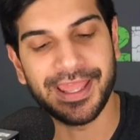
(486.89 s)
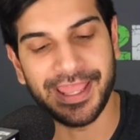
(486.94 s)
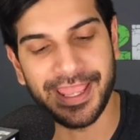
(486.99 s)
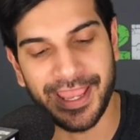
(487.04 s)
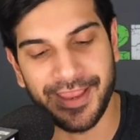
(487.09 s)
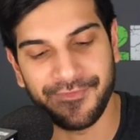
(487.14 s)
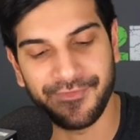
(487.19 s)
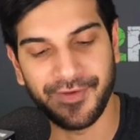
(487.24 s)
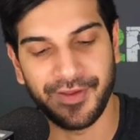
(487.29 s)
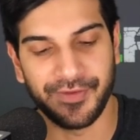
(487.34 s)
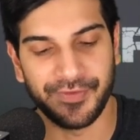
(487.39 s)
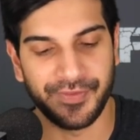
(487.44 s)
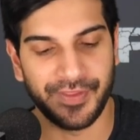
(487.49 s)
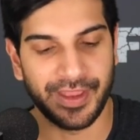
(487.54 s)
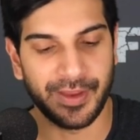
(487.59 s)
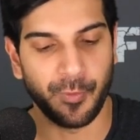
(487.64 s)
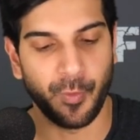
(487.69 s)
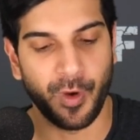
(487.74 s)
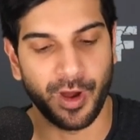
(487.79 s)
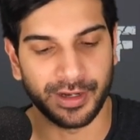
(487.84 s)
if
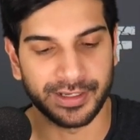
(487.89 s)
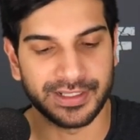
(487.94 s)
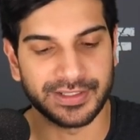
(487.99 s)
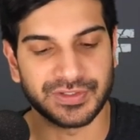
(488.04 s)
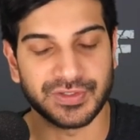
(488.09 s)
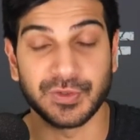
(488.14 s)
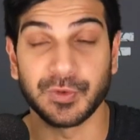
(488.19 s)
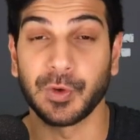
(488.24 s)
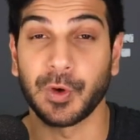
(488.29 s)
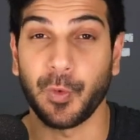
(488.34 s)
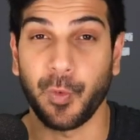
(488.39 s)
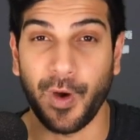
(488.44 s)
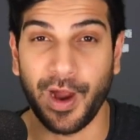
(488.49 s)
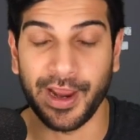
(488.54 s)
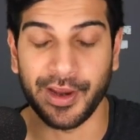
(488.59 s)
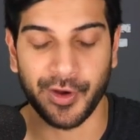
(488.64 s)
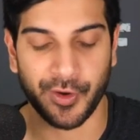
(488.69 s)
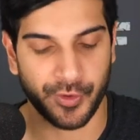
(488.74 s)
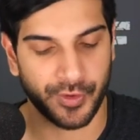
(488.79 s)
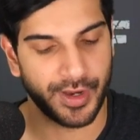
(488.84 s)
they wanted to
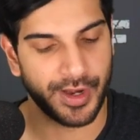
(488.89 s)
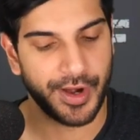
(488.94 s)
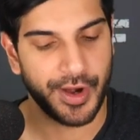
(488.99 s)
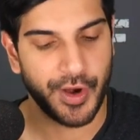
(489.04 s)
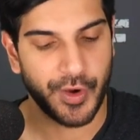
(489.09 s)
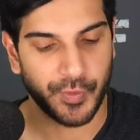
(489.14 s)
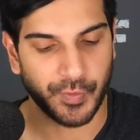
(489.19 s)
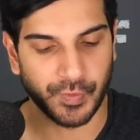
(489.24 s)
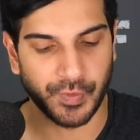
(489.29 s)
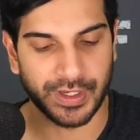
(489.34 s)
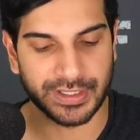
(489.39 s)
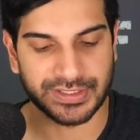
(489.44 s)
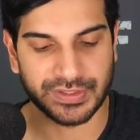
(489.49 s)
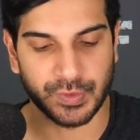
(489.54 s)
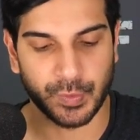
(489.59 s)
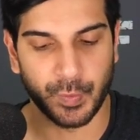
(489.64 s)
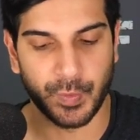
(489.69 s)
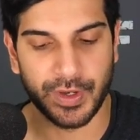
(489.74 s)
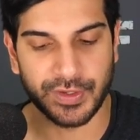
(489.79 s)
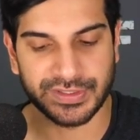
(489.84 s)
acquire
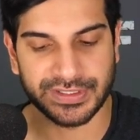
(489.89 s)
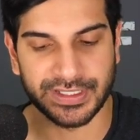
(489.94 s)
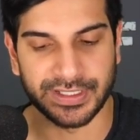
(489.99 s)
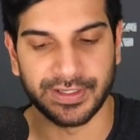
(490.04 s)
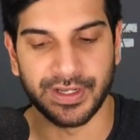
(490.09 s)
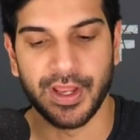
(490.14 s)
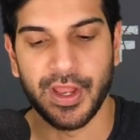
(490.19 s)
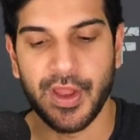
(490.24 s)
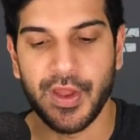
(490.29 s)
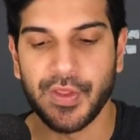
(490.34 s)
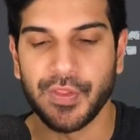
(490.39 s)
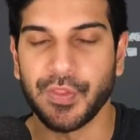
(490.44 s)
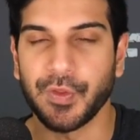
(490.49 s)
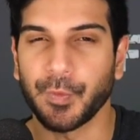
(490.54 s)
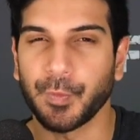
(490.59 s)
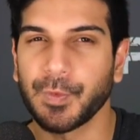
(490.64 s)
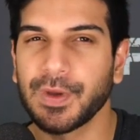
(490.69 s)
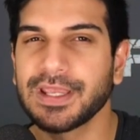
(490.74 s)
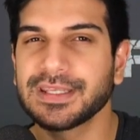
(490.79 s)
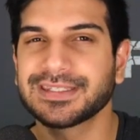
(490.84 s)
Russell Wilson.
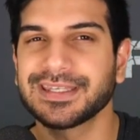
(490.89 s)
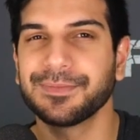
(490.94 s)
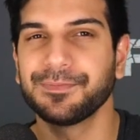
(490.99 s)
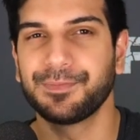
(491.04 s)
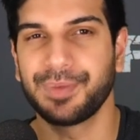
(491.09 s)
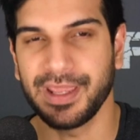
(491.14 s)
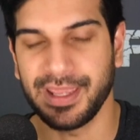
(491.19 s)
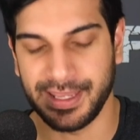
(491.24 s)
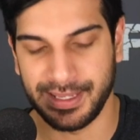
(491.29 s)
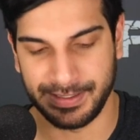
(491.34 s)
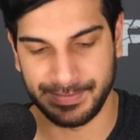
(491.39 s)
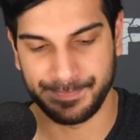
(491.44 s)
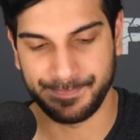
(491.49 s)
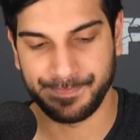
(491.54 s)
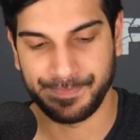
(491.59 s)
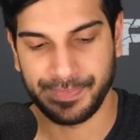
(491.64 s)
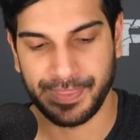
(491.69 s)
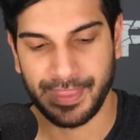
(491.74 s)
The reason being,